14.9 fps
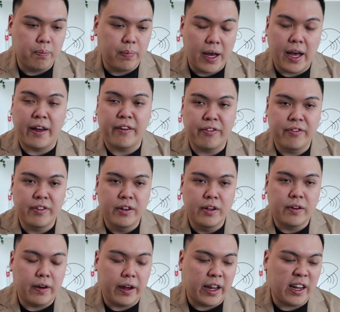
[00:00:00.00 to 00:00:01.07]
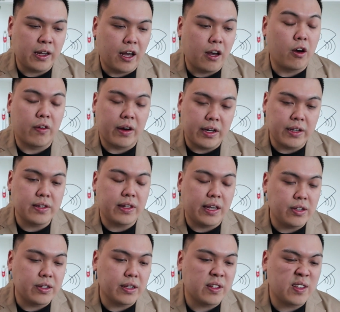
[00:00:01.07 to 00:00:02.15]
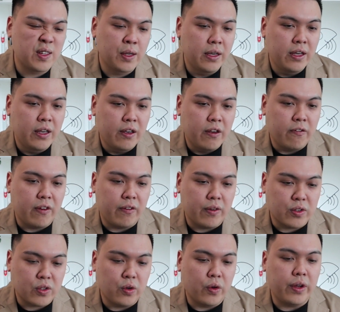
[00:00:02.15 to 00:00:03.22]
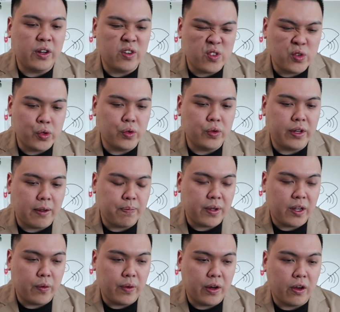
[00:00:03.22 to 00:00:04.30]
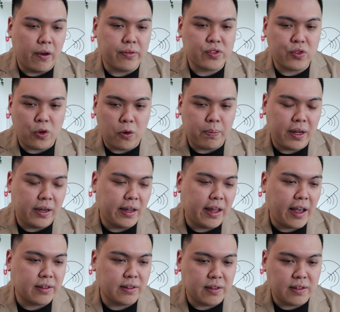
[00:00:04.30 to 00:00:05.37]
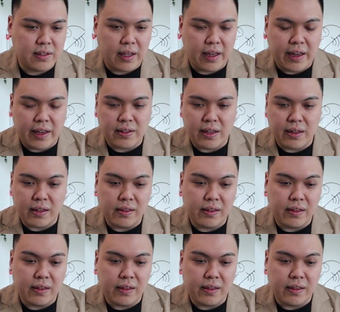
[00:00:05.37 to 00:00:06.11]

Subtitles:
path, right, or other stages. When we was going through that period of scoping the exercise and the